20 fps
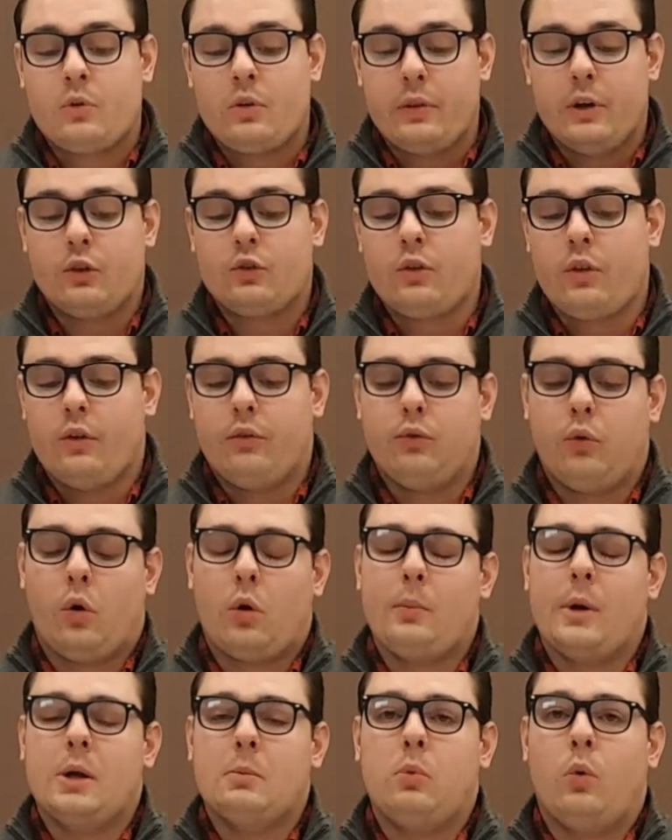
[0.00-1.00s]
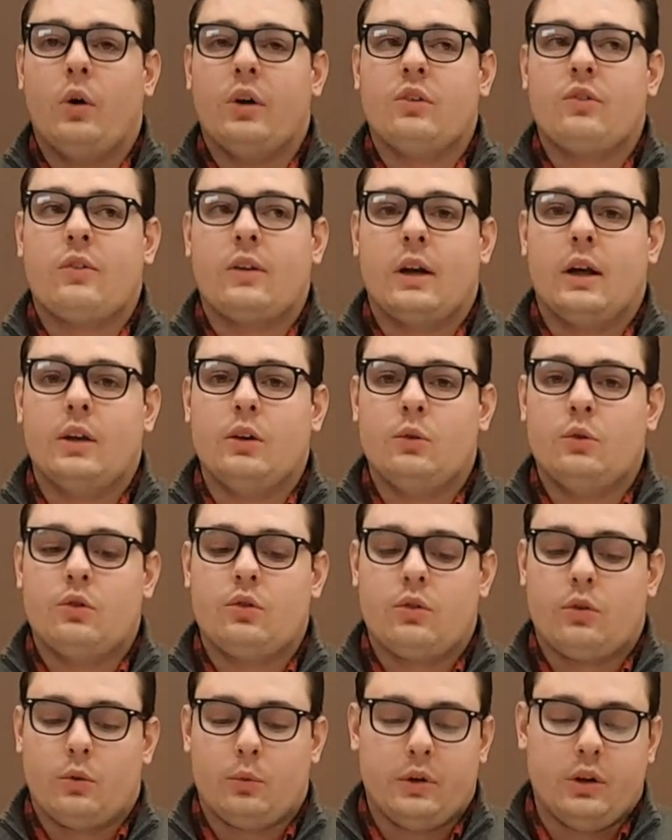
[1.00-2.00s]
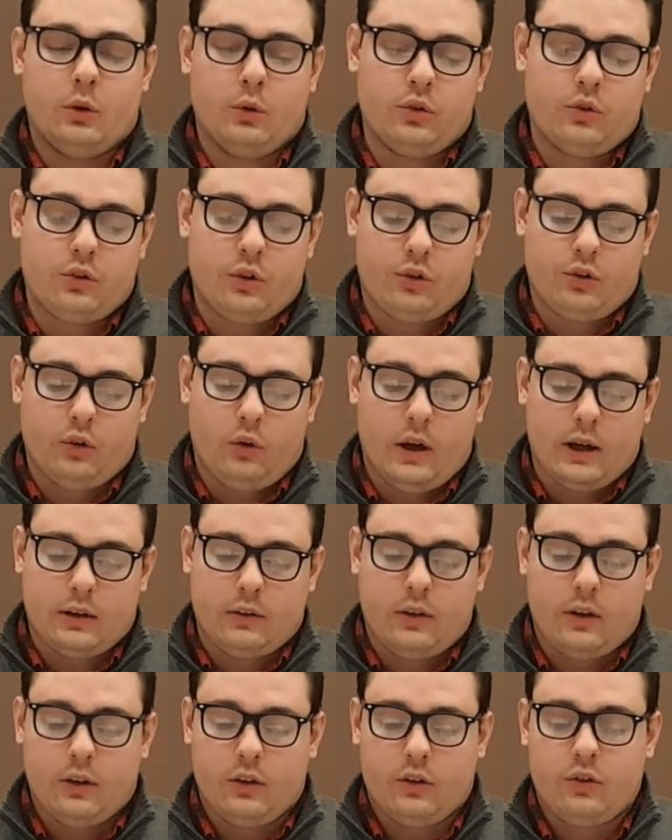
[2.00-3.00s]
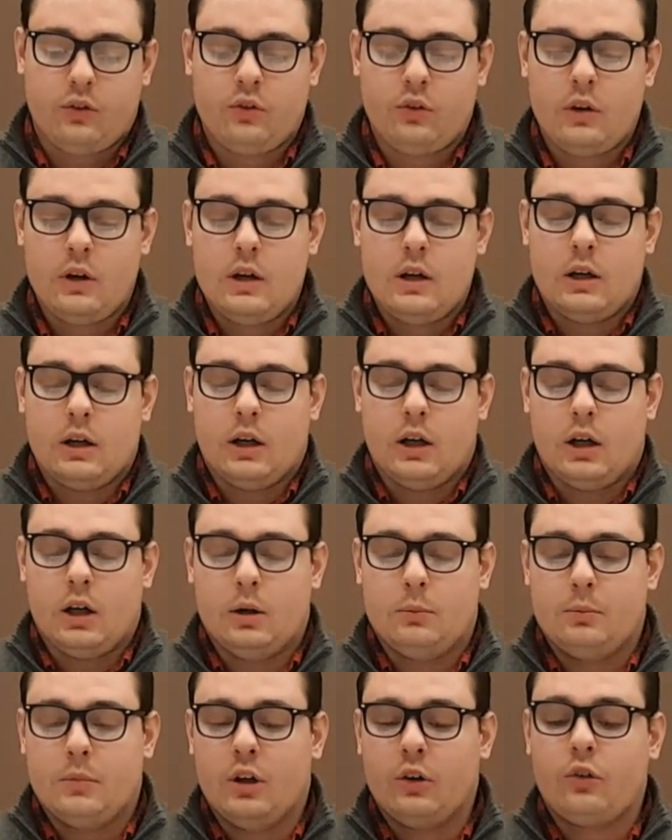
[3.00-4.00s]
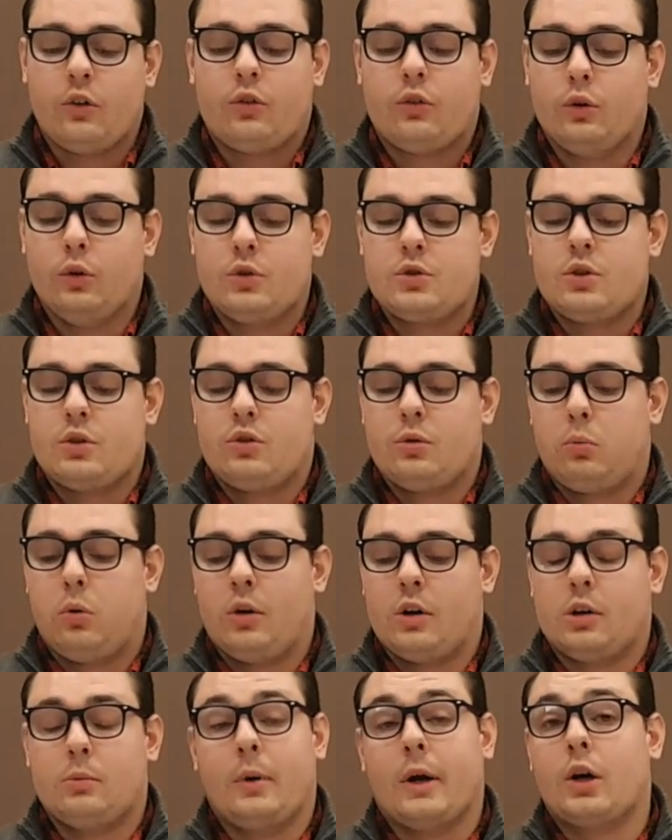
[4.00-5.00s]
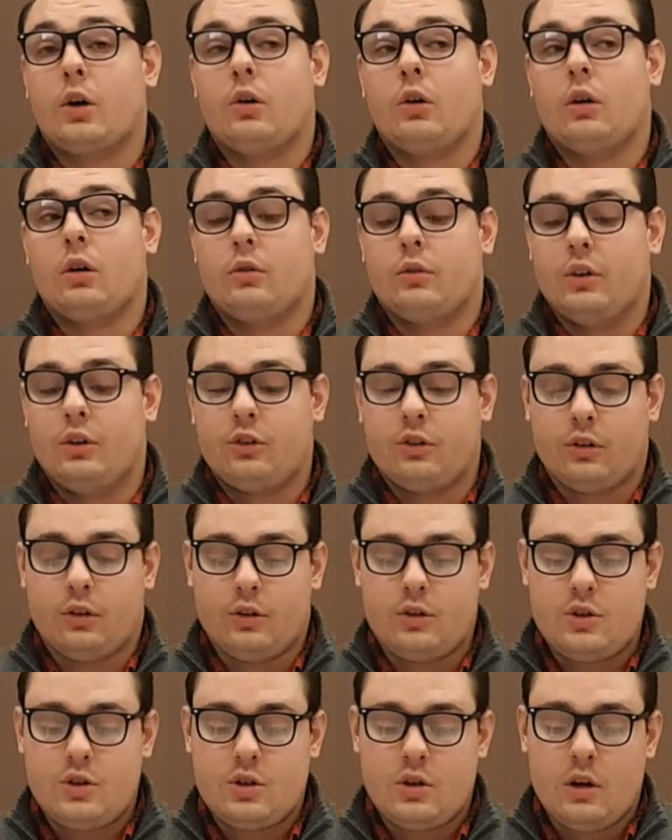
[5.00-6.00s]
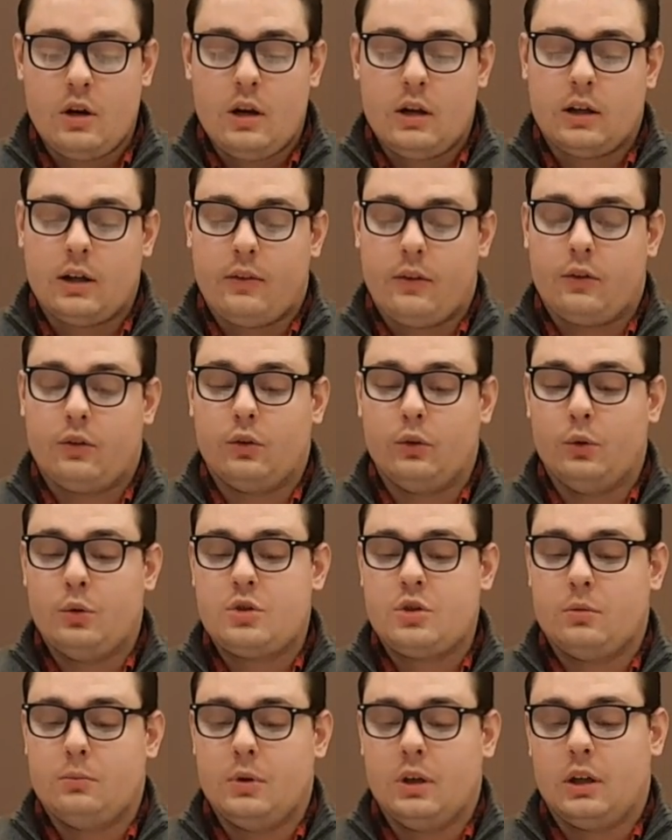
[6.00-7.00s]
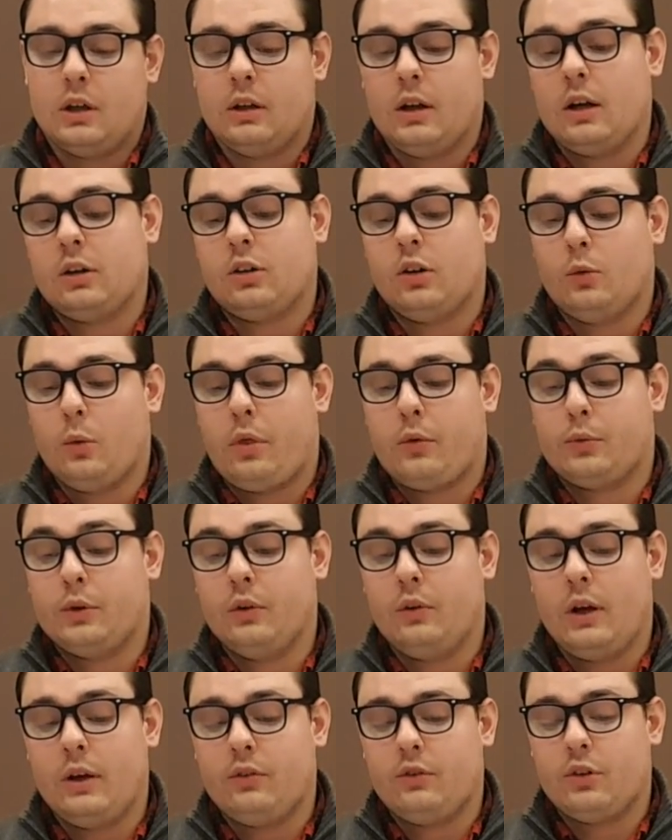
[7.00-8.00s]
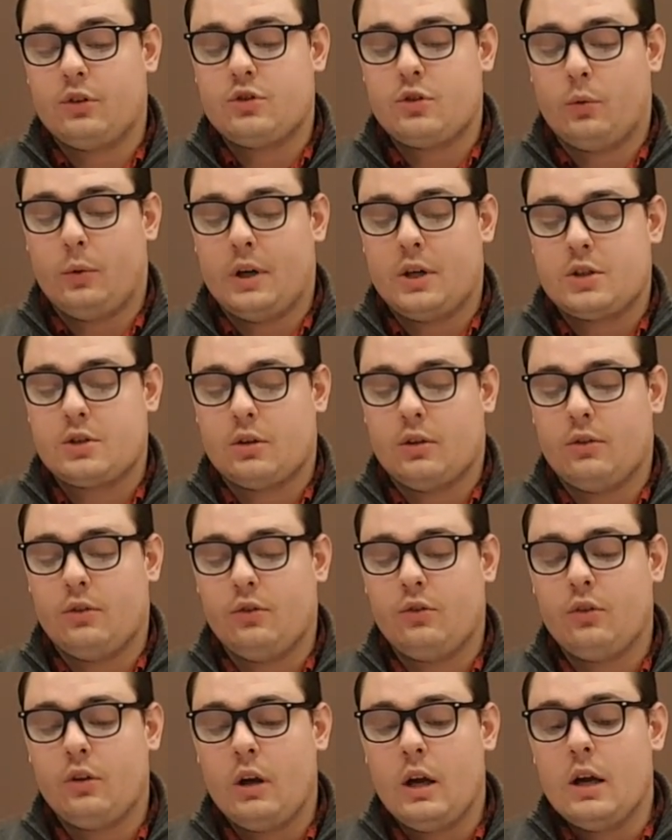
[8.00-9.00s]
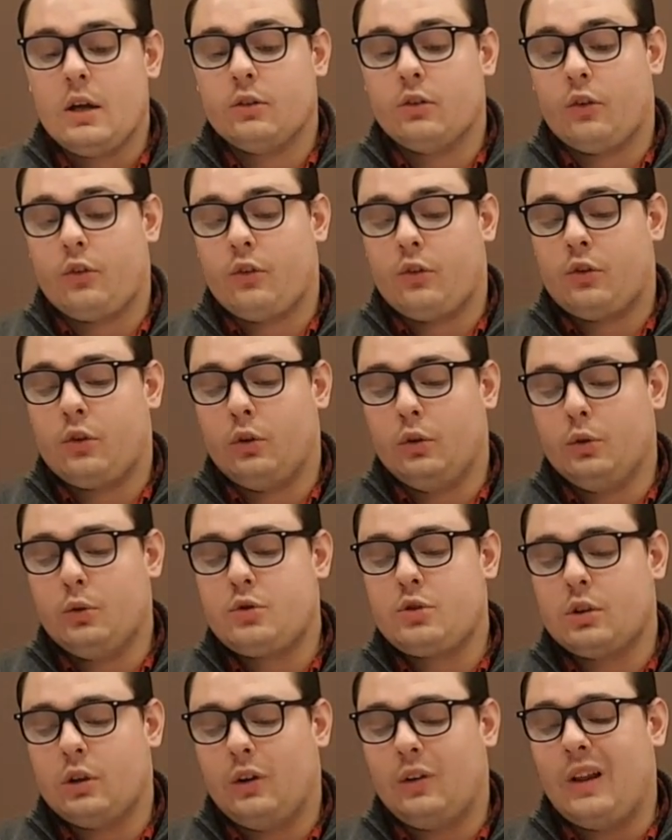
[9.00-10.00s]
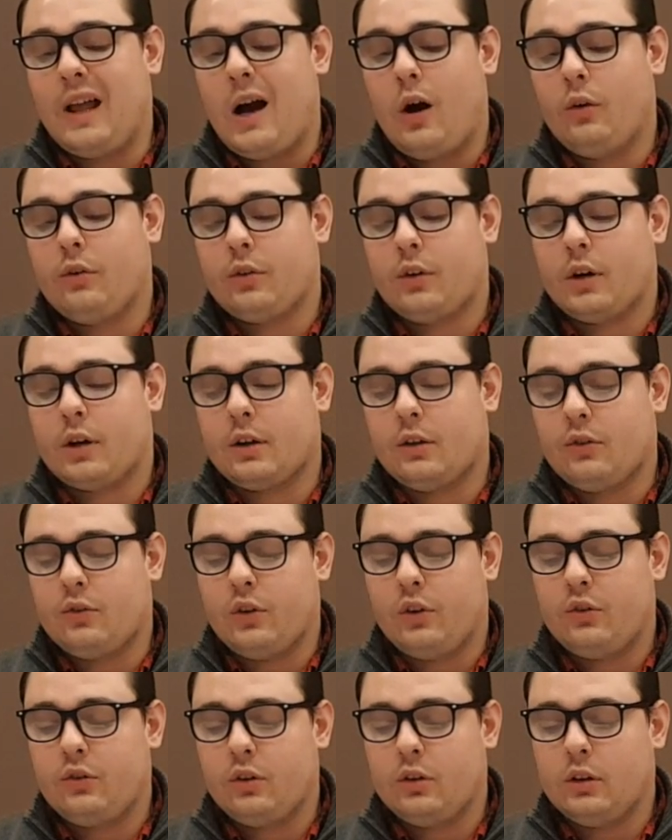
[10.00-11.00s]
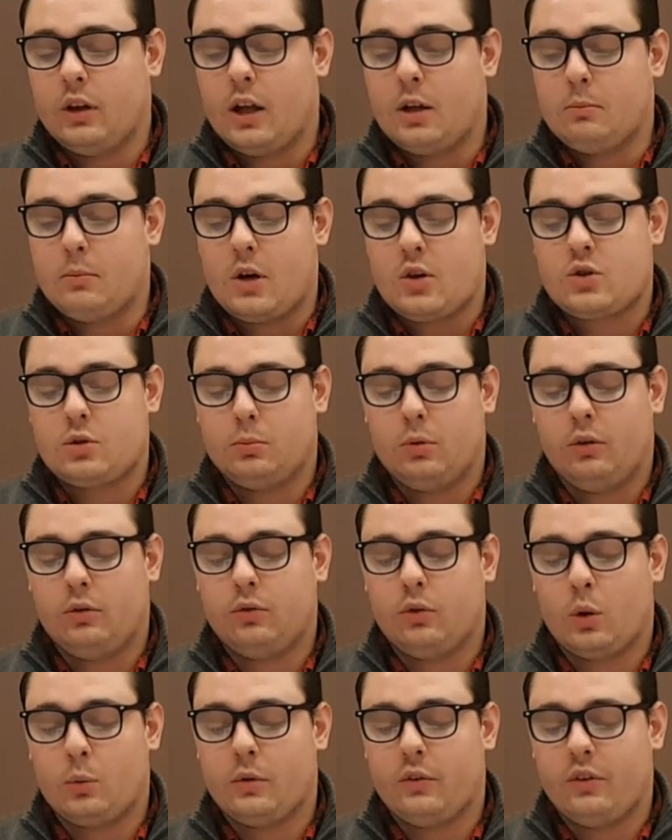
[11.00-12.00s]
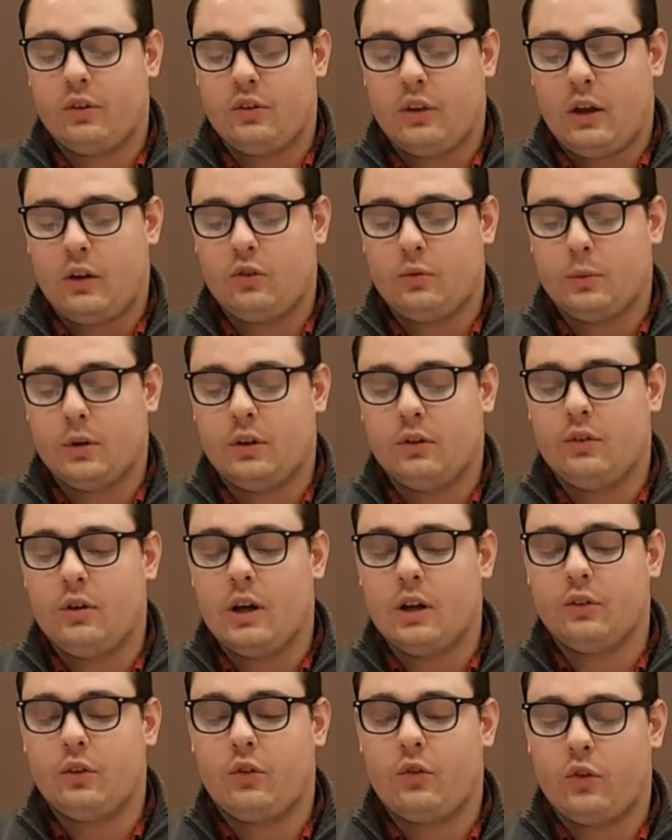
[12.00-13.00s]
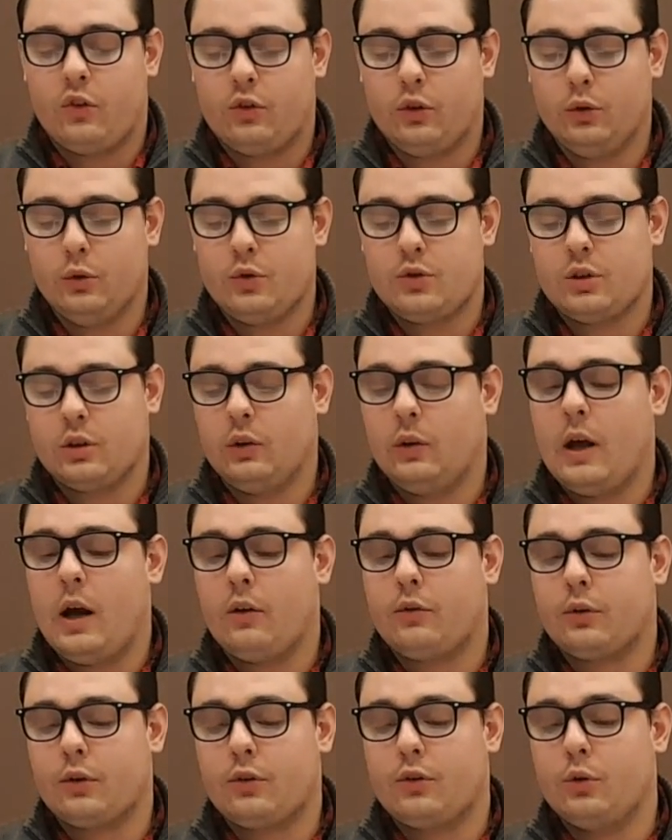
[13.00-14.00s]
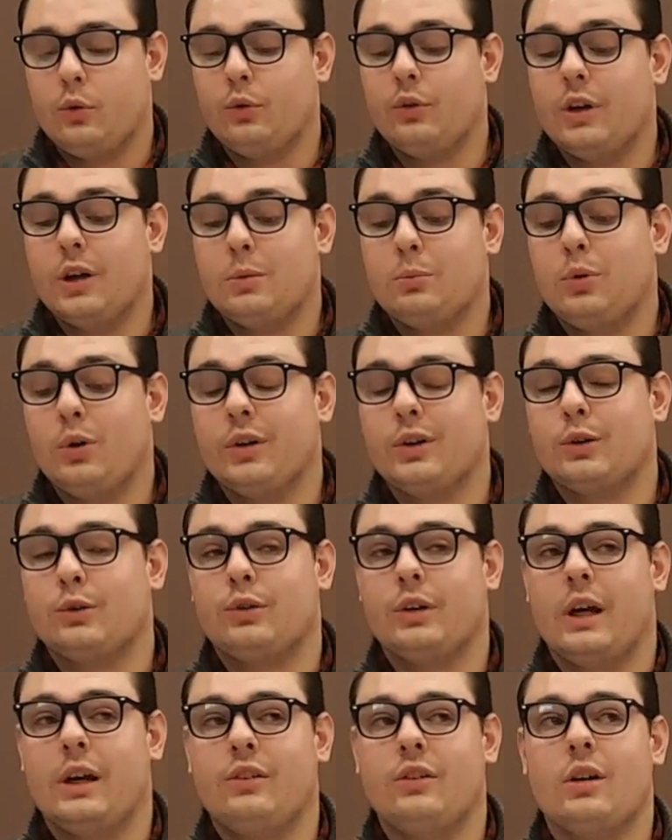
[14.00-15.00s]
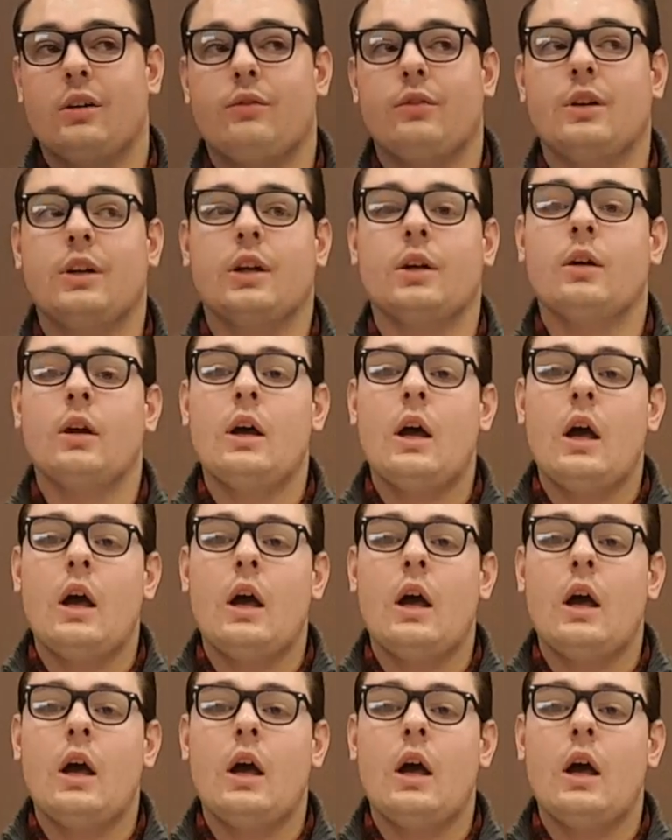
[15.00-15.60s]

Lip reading: These are the 4 main points that I used or reused to select this. Is the solution supported by current research? Can the solution be connected with real-life situations? Does the solution allow for a consistent and measurable form of assessment? And does the solution allow for student input and creativity?